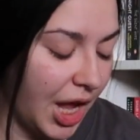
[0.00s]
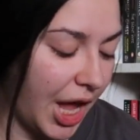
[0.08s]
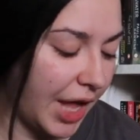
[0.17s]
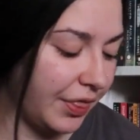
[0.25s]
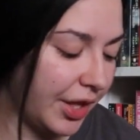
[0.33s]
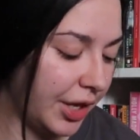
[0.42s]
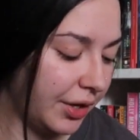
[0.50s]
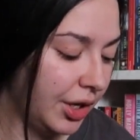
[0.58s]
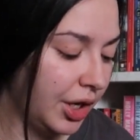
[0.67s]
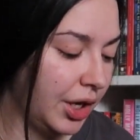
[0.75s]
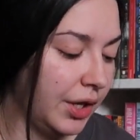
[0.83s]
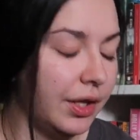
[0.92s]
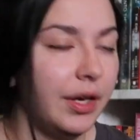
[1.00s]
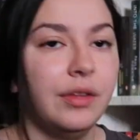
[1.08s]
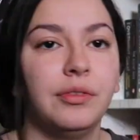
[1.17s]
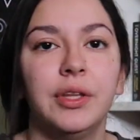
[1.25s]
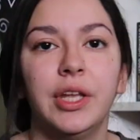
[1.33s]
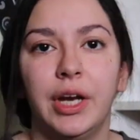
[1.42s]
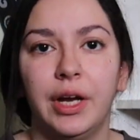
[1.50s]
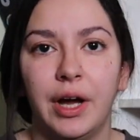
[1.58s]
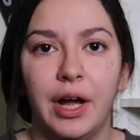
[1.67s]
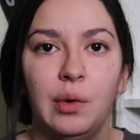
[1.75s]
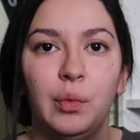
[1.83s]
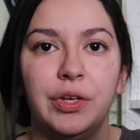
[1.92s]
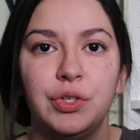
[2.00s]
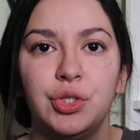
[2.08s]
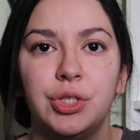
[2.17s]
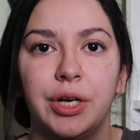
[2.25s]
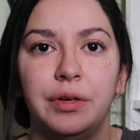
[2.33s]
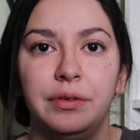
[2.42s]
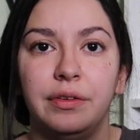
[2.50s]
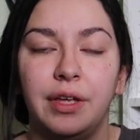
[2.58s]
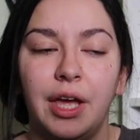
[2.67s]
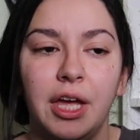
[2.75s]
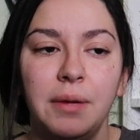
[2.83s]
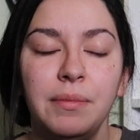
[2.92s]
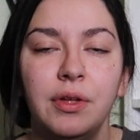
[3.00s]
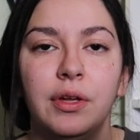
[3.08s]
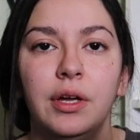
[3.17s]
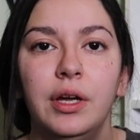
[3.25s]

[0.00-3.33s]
And then the next one that I got was Gerald's Game.